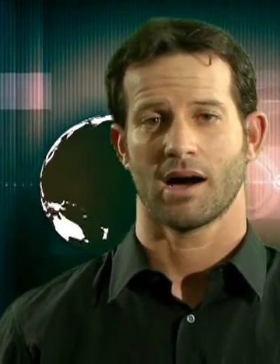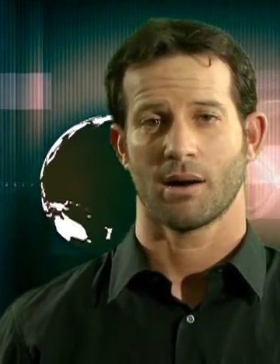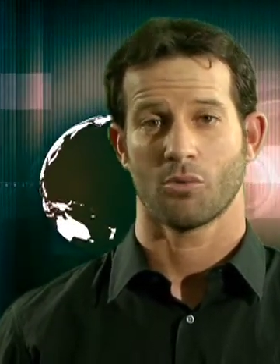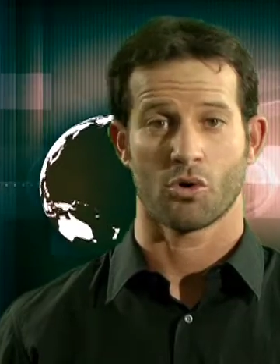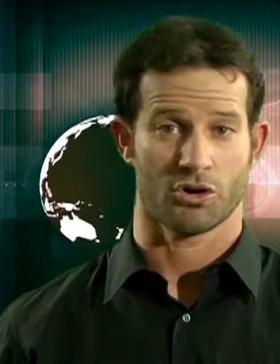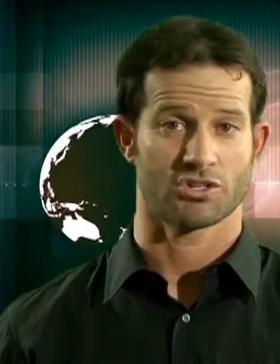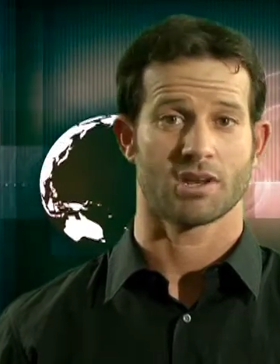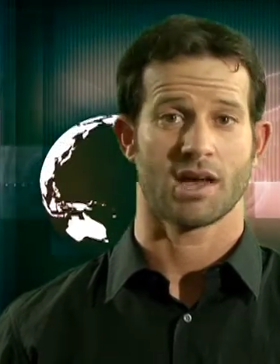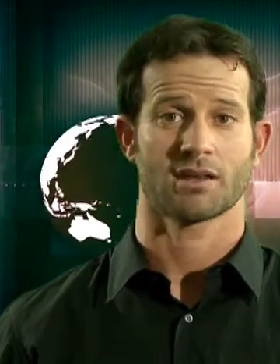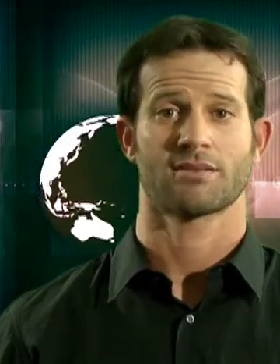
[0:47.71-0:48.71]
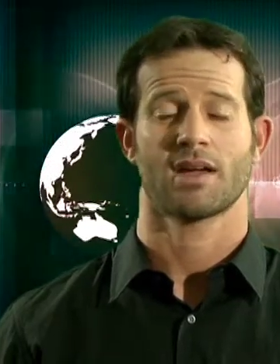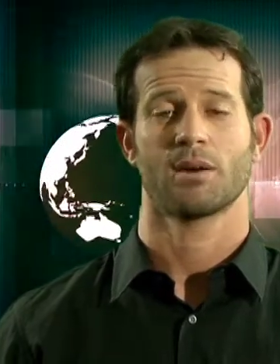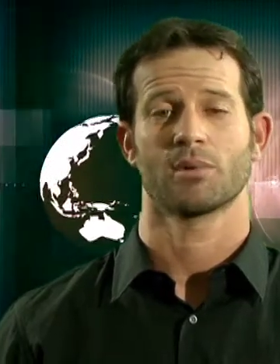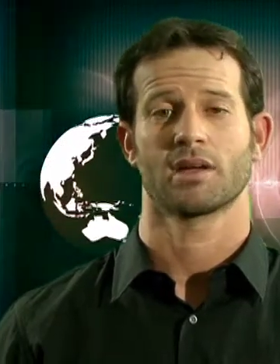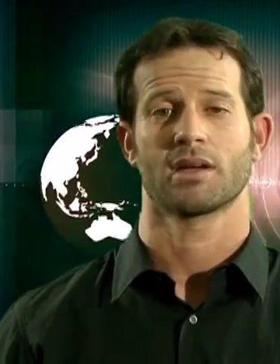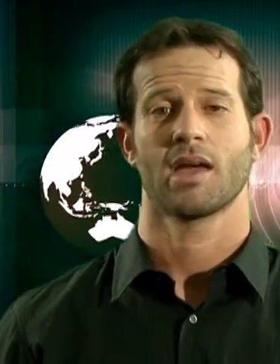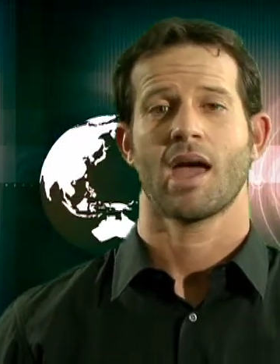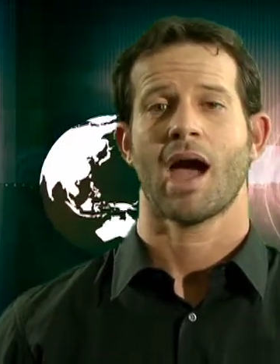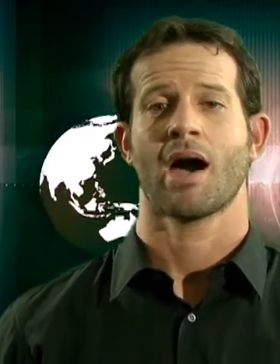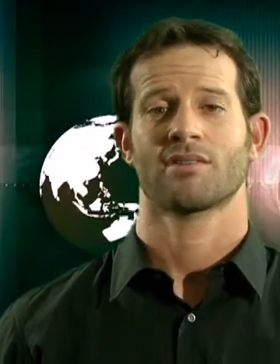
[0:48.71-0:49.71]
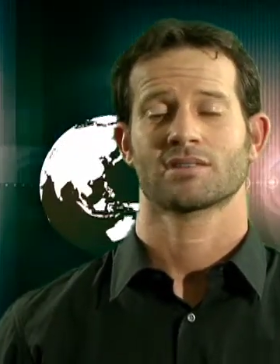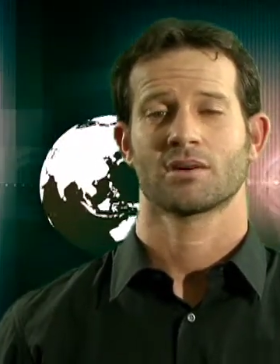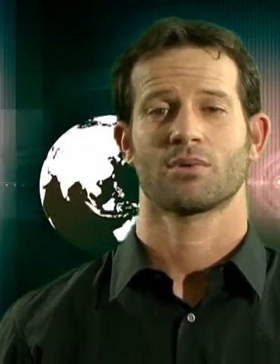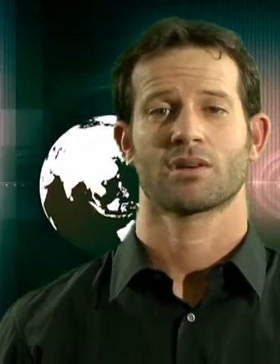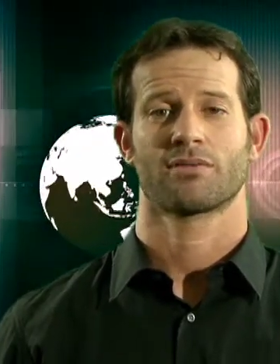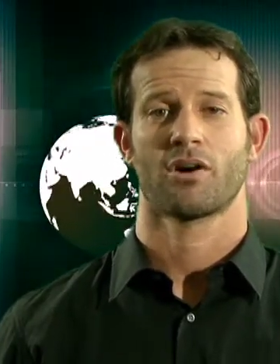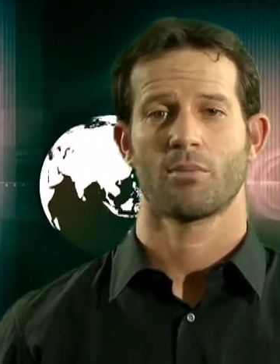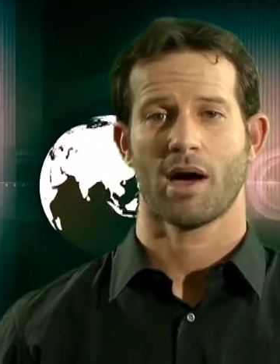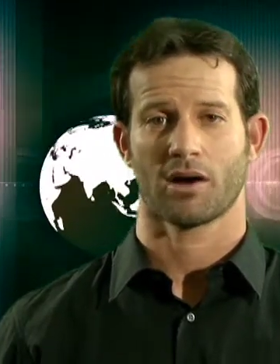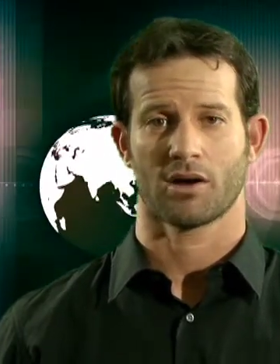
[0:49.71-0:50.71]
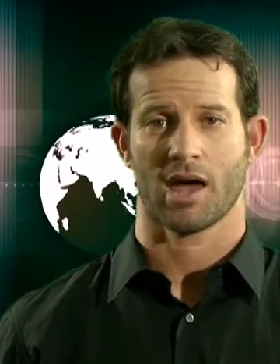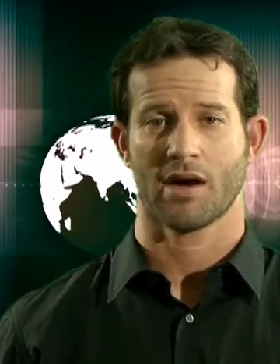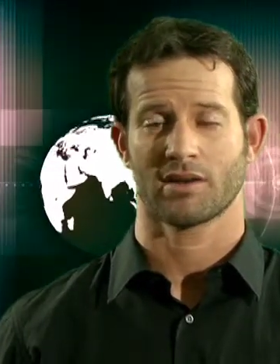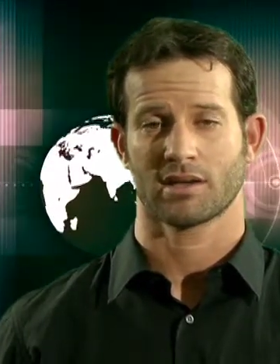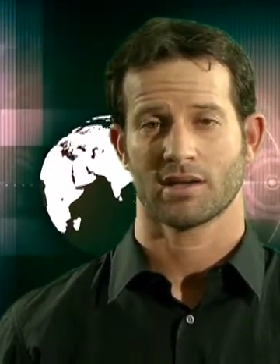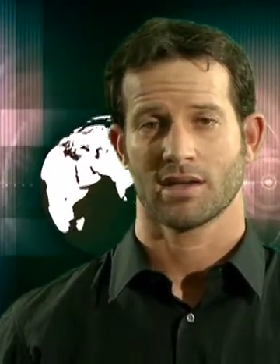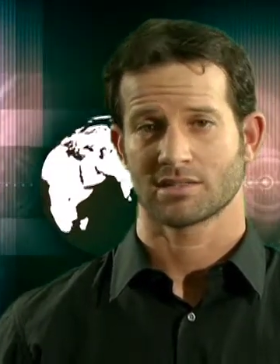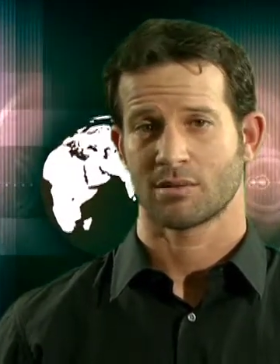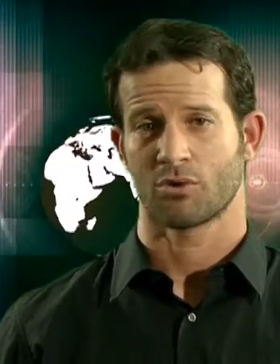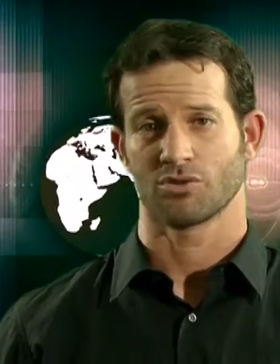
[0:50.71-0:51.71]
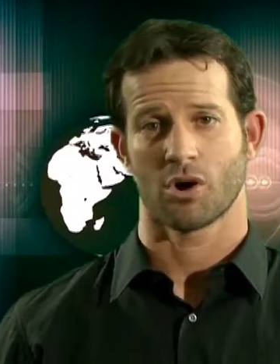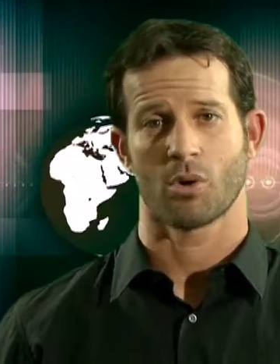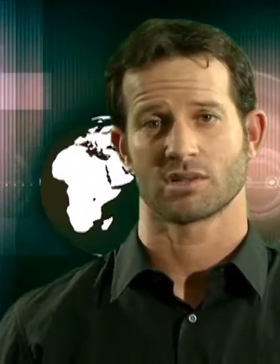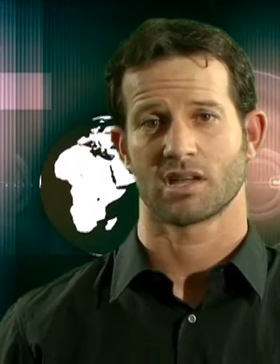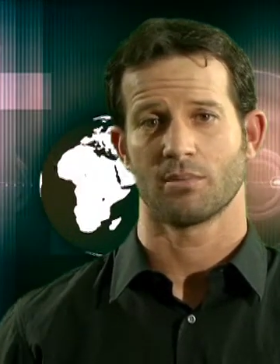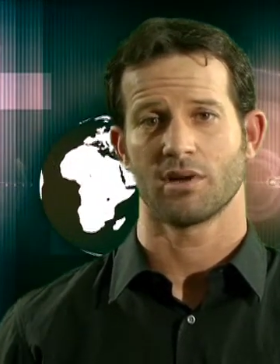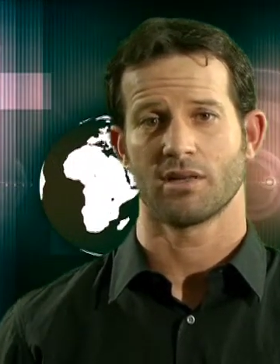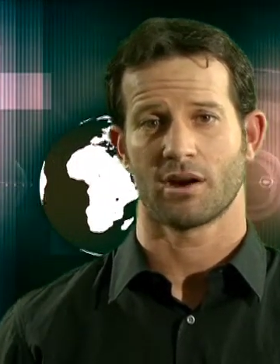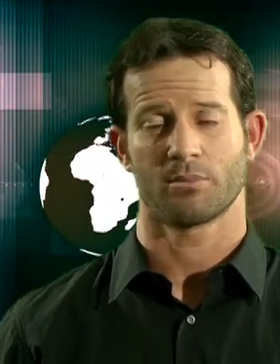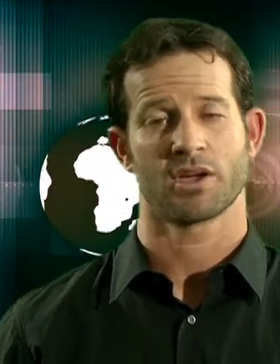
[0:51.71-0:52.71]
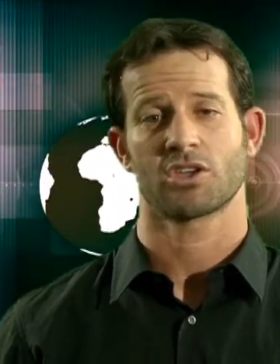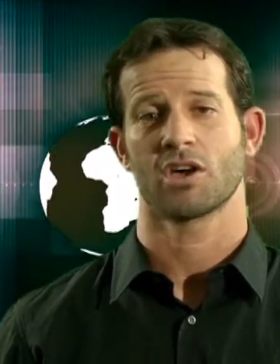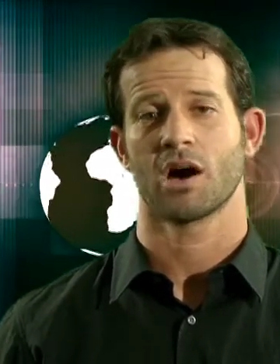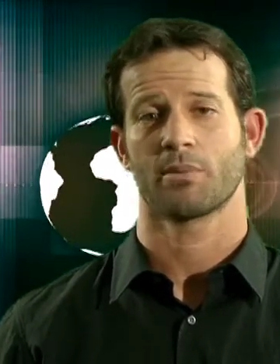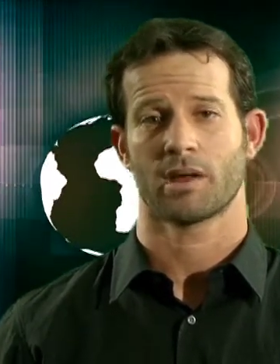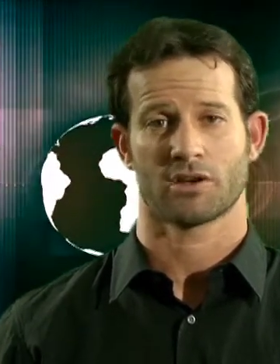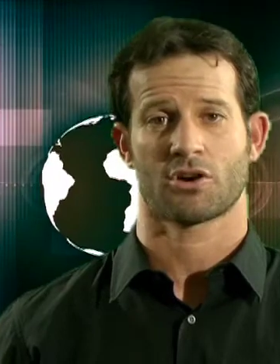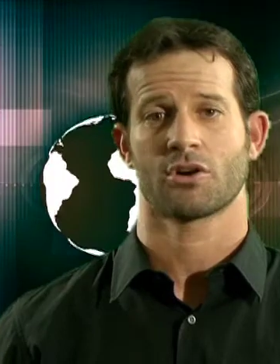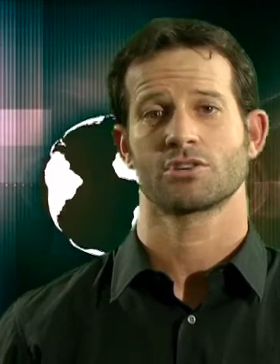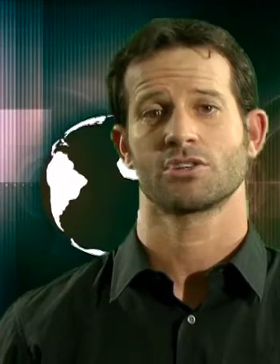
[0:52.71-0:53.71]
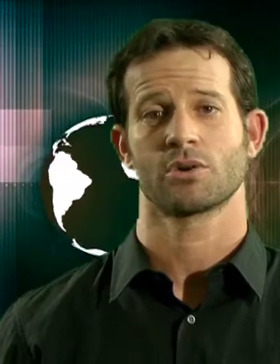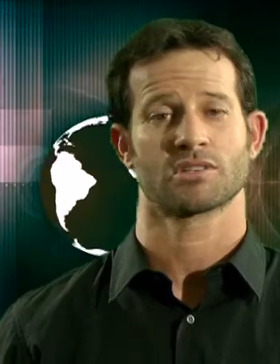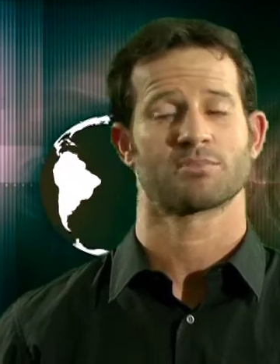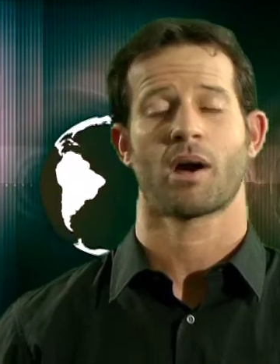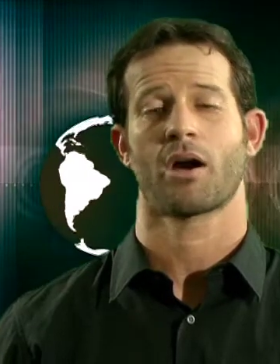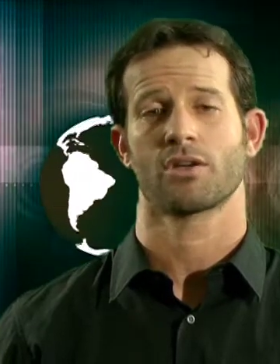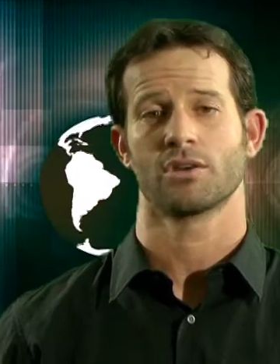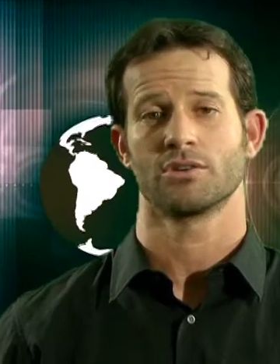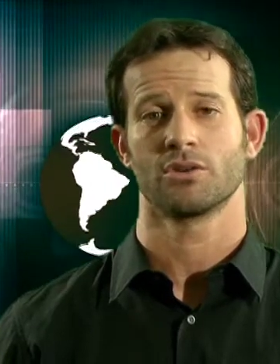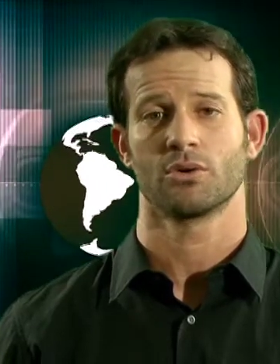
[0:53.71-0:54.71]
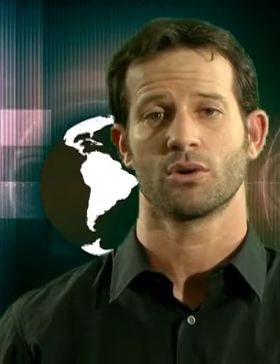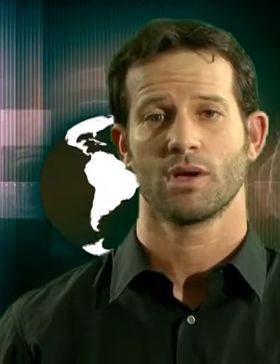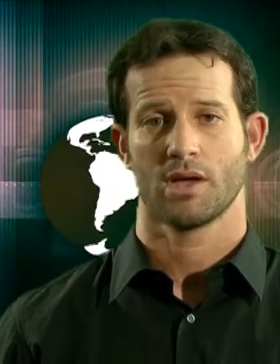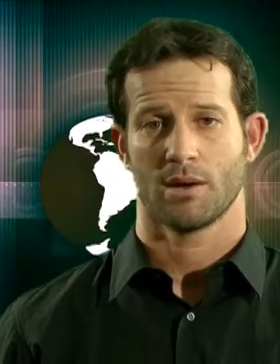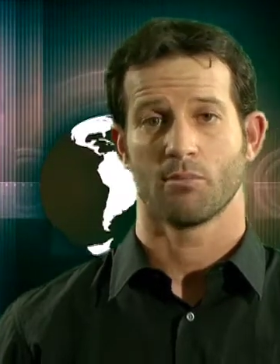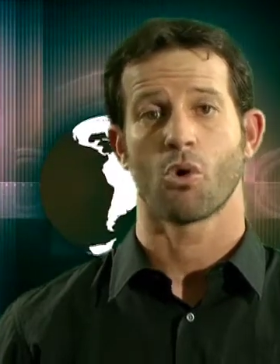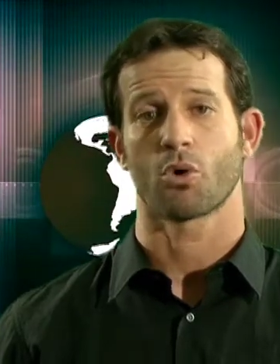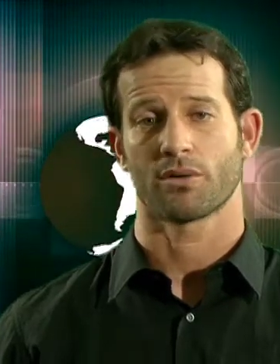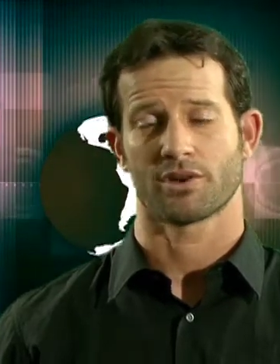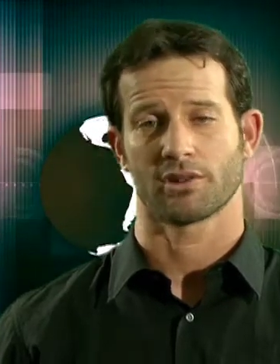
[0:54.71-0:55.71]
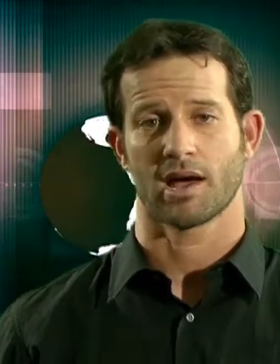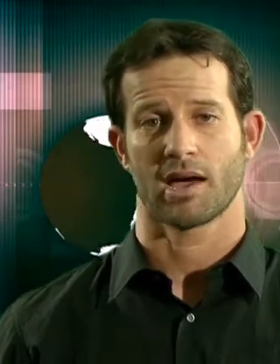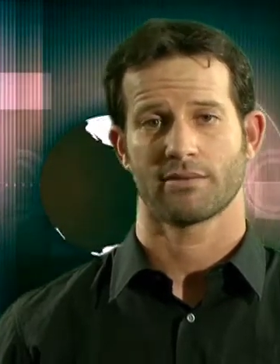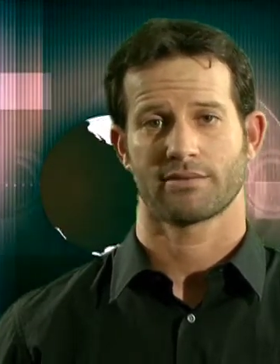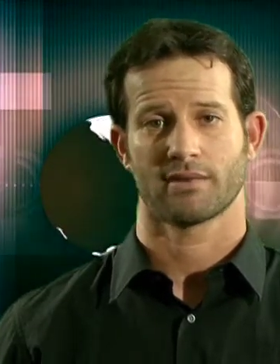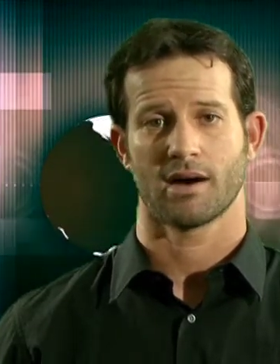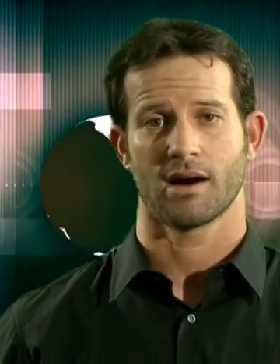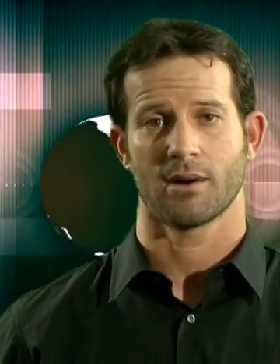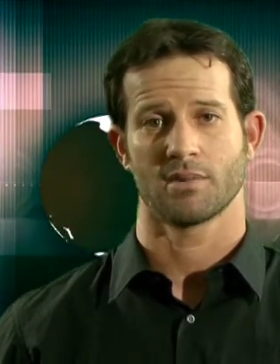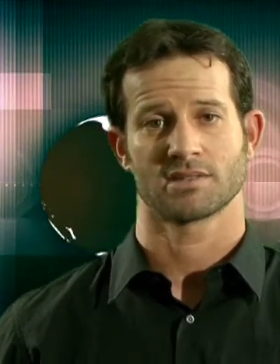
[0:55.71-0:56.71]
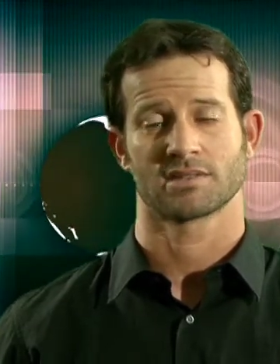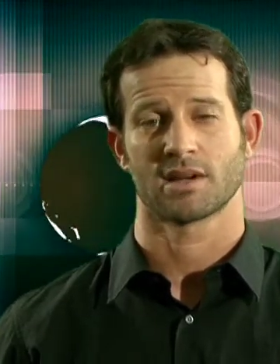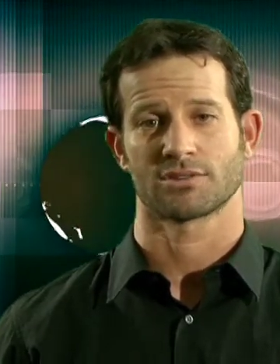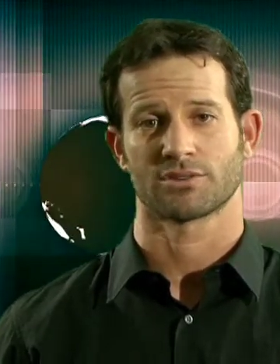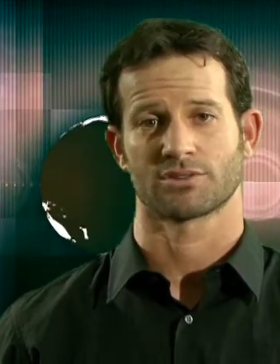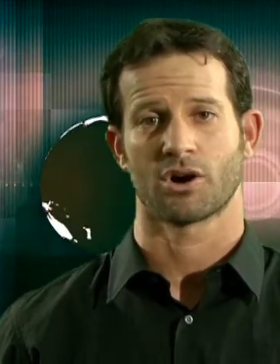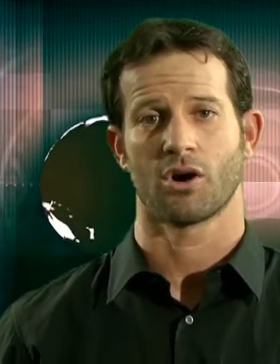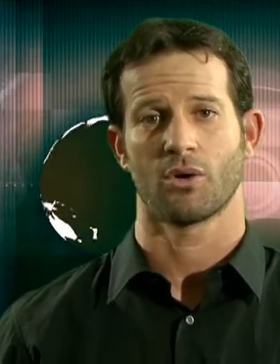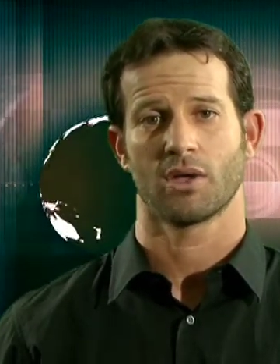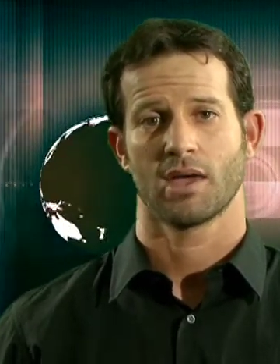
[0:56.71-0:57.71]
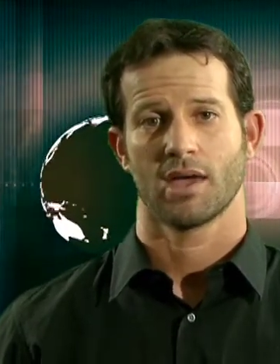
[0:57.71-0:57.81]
or your genetic family, having someone to fall back on, having someone who's always going to be there, pick you up and encourage you and inspire you to do more with your life is essential. So